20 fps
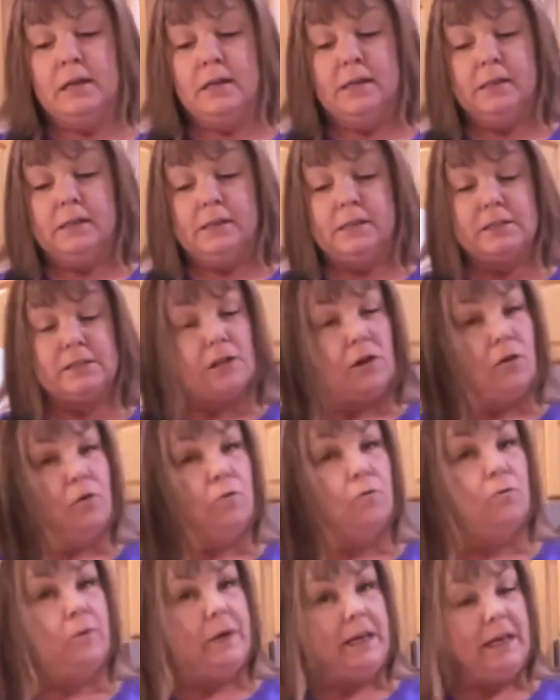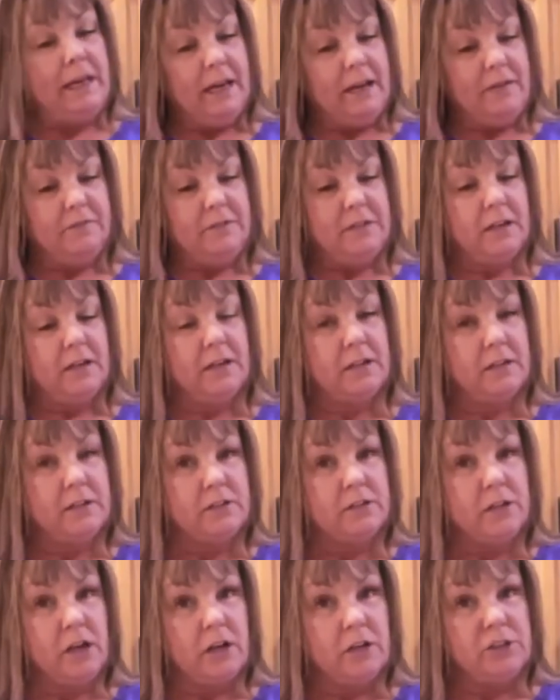So we have done our
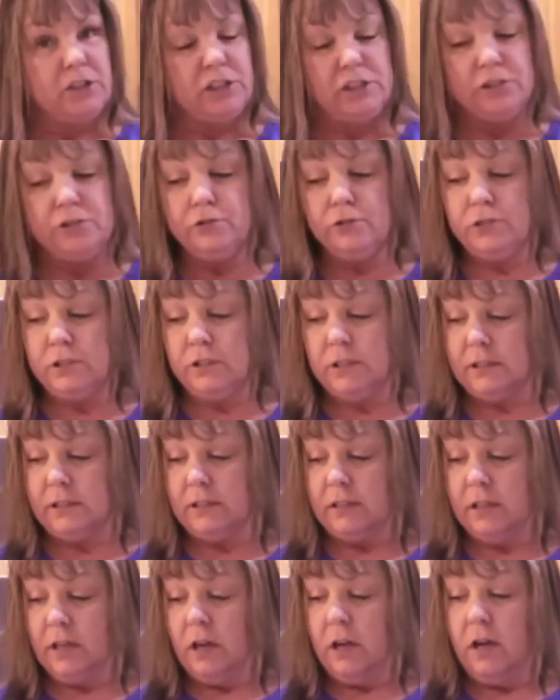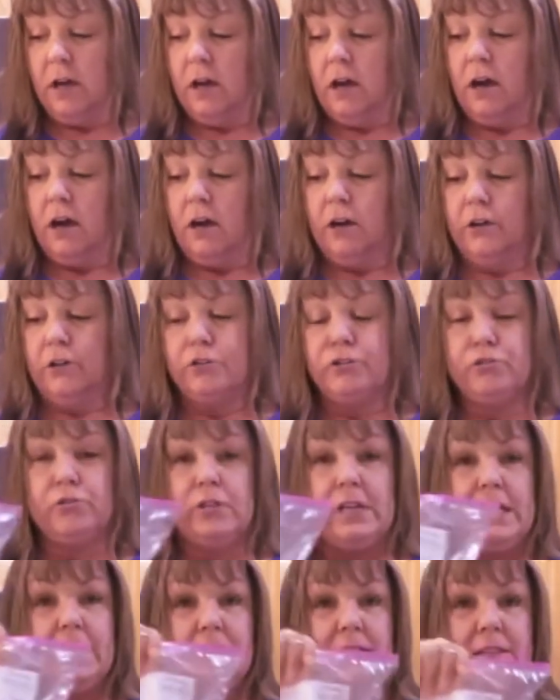dog chews, our
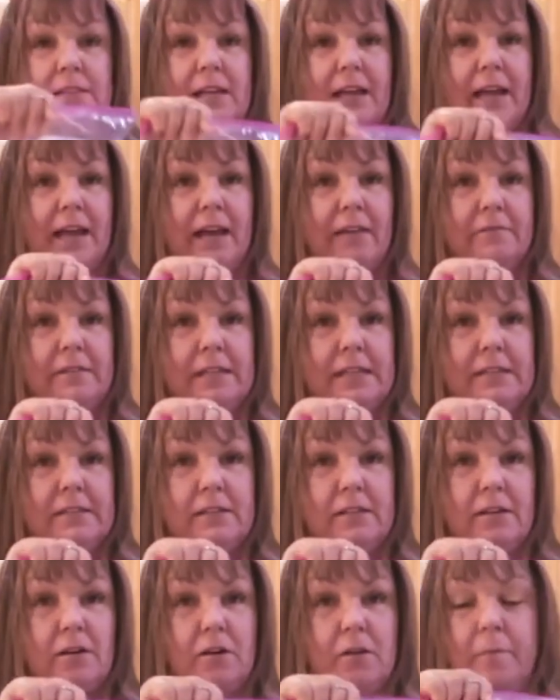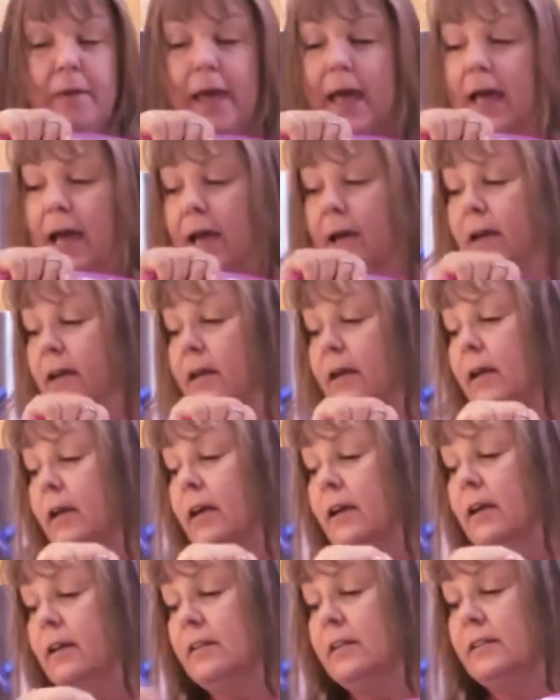treats. I have these in our bag.
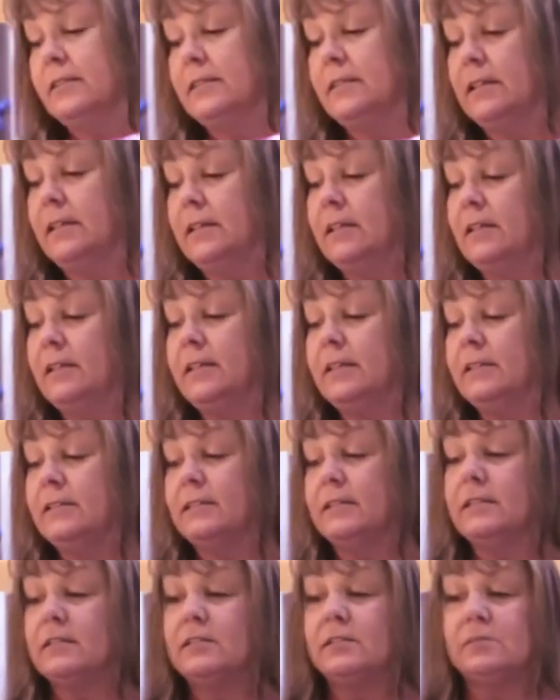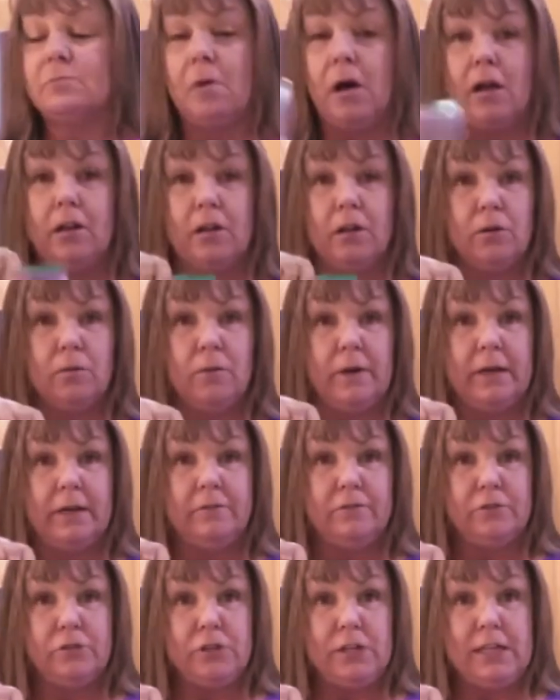This is a smaller one
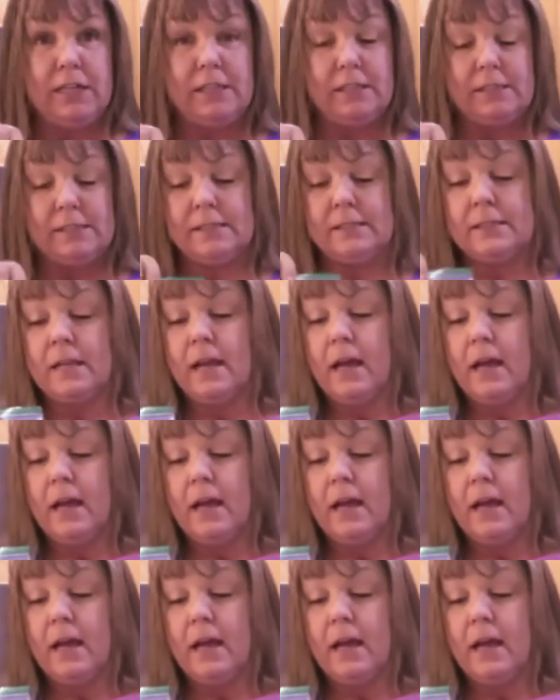of treats.